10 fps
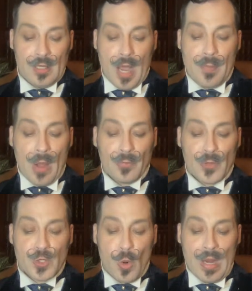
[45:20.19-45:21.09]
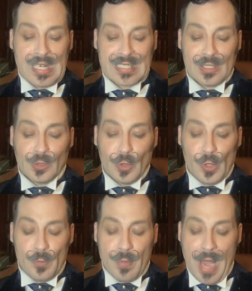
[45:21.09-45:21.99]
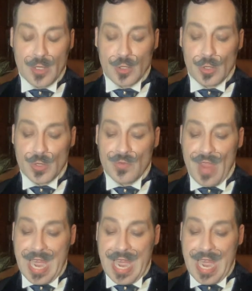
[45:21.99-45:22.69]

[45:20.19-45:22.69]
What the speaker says: about the joints and lured pensioners of